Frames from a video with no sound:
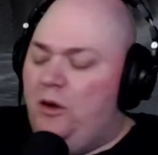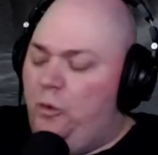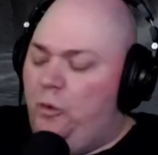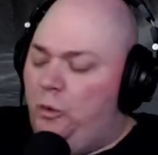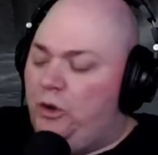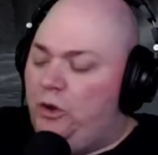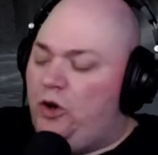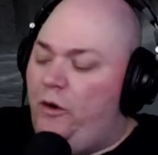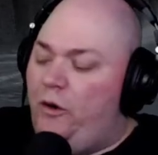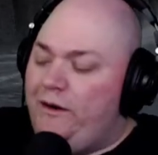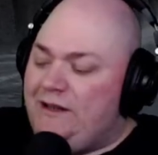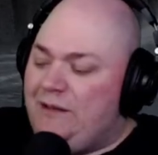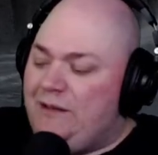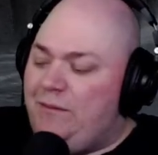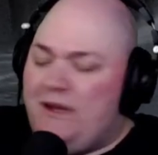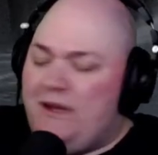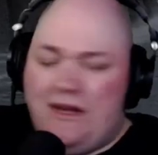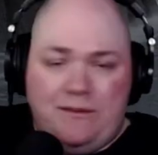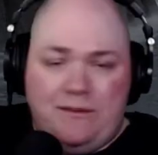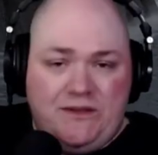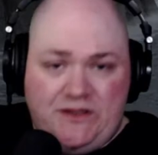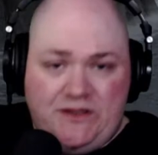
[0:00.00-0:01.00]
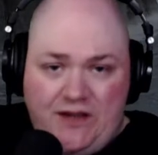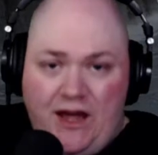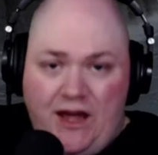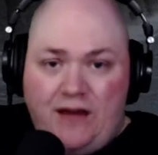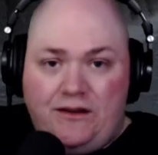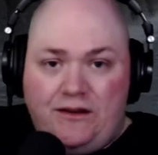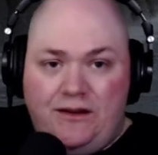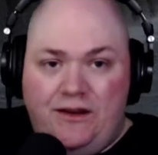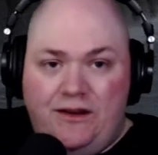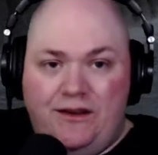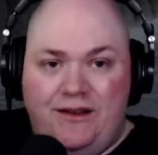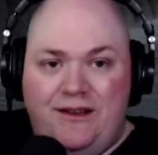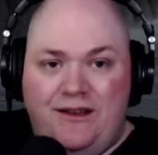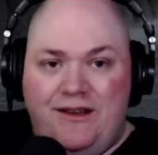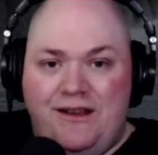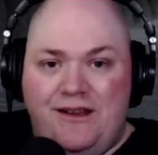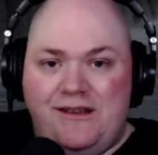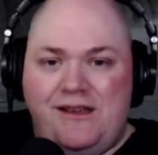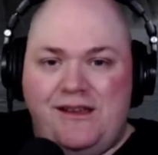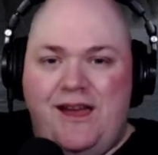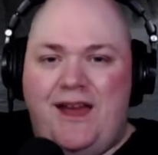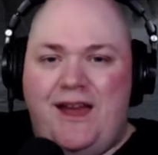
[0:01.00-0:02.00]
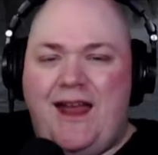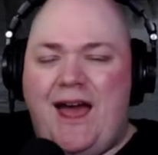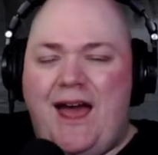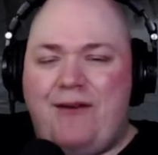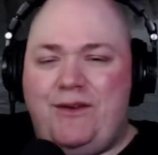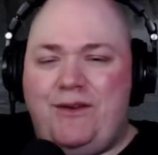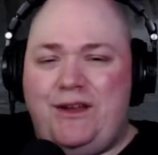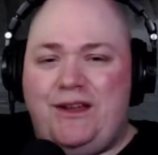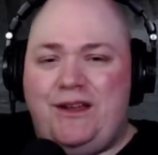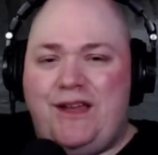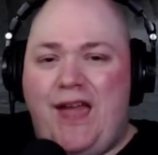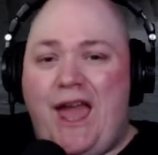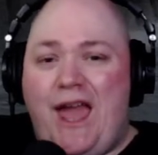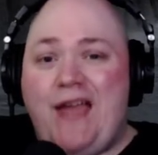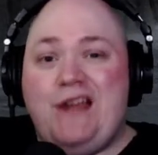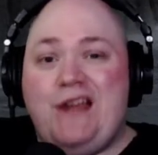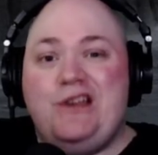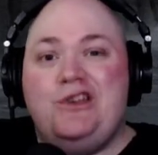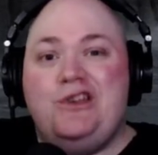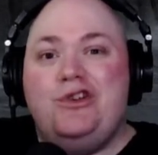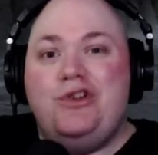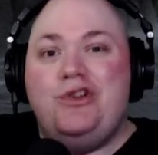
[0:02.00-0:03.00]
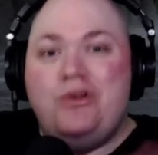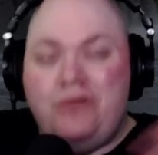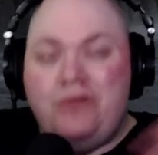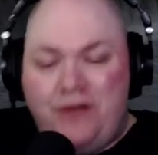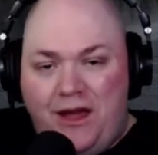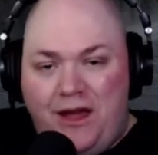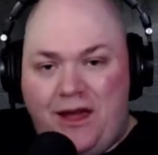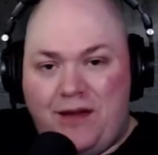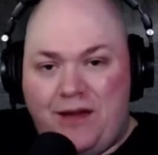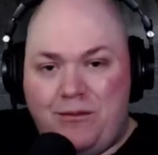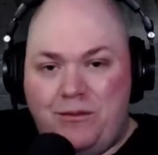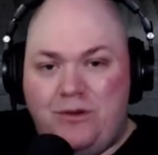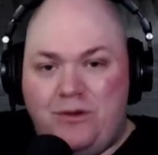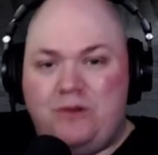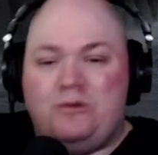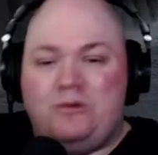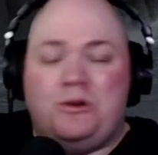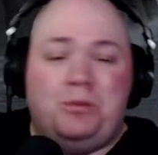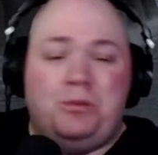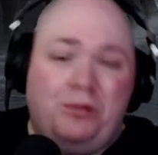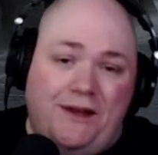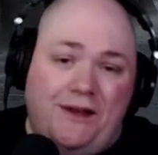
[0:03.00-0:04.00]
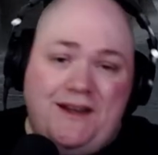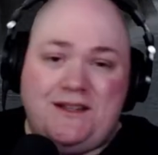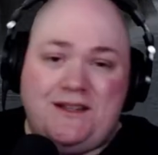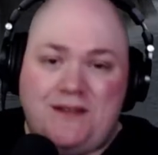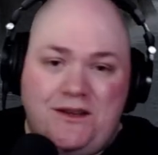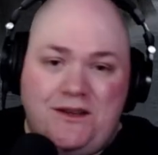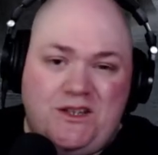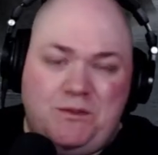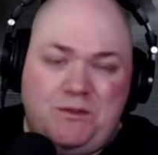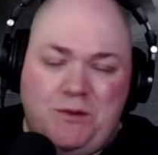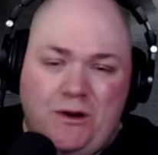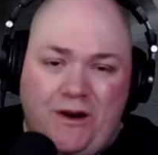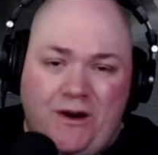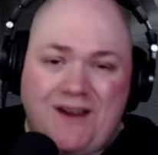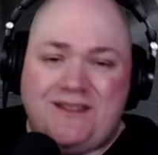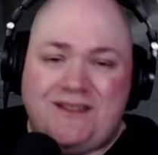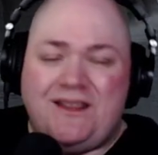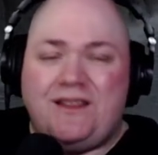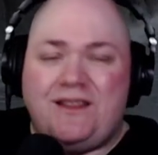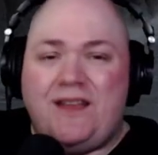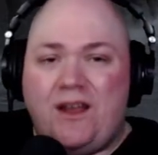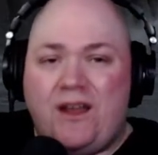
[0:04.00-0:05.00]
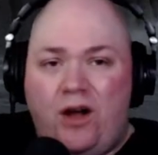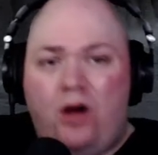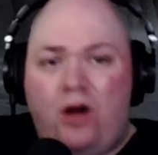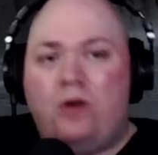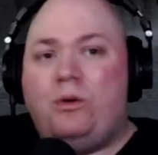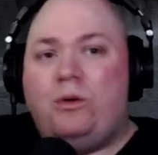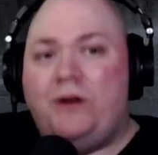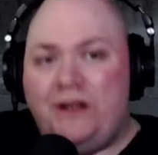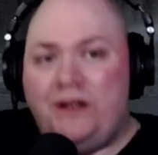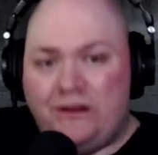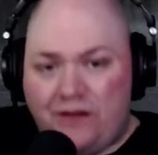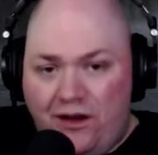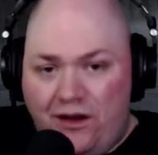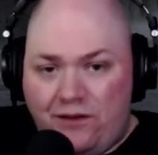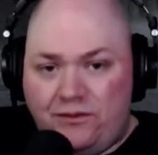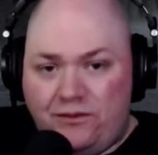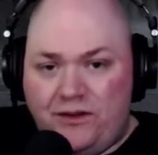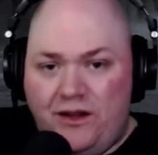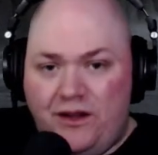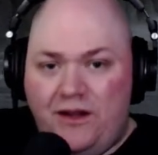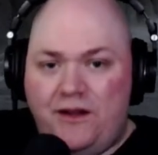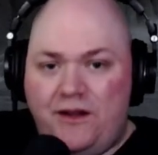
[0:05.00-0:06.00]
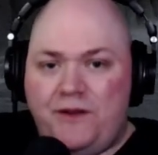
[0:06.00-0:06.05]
were going to be upset at having a new game replace the experience that they already loved,